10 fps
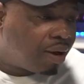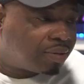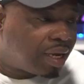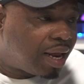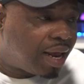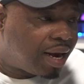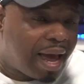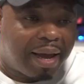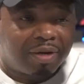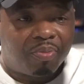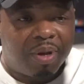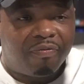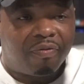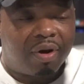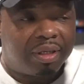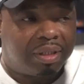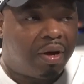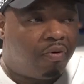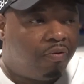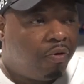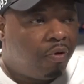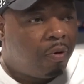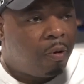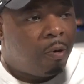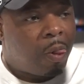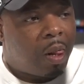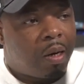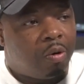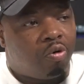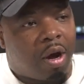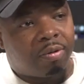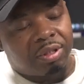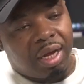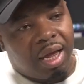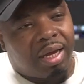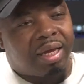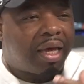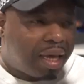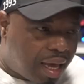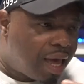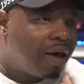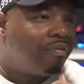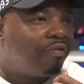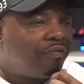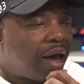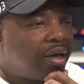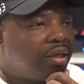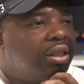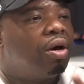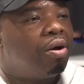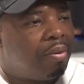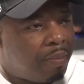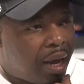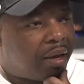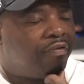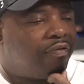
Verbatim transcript: what I'm saying? That name speak for itself. You know what I'm saying? Kel will fight. Shorty Mike will